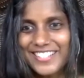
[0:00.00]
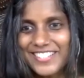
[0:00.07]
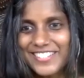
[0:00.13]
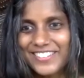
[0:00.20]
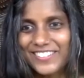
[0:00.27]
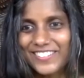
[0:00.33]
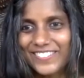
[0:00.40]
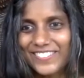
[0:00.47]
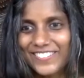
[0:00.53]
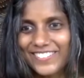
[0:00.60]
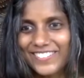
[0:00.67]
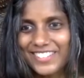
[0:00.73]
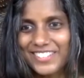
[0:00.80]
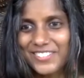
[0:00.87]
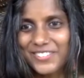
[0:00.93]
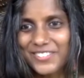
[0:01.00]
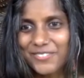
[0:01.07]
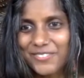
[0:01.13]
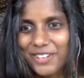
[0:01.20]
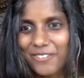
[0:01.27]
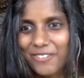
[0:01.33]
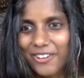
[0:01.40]
So this could be
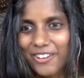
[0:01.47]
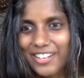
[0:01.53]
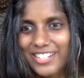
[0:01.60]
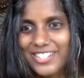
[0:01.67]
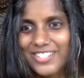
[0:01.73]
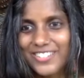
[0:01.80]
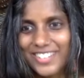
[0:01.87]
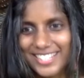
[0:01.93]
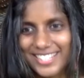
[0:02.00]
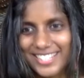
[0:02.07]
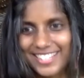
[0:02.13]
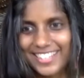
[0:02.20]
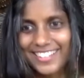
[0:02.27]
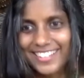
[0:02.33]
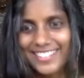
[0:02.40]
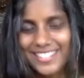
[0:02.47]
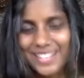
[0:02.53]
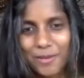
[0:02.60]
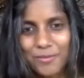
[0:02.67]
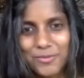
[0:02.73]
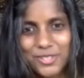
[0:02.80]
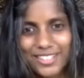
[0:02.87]
a very interesting
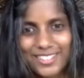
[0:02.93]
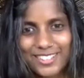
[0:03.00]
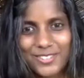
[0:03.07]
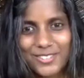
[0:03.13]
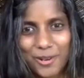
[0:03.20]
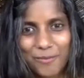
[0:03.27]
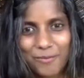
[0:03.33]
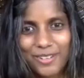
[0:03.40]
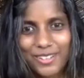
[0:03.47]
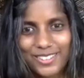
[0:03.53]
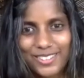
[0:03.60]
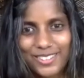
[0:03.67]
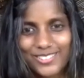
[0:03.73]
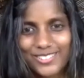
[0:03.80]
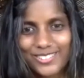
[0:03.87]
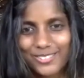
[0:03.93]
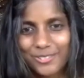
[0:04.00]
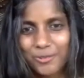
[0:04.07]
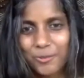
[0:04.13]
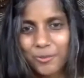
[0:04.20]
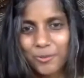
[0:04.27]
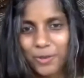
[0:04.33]
subject and topic to
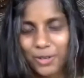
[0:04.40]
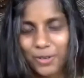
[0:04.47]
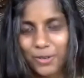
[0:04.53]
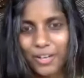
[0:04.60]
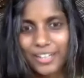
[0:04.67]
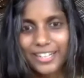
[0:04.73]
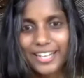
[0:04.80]
work on.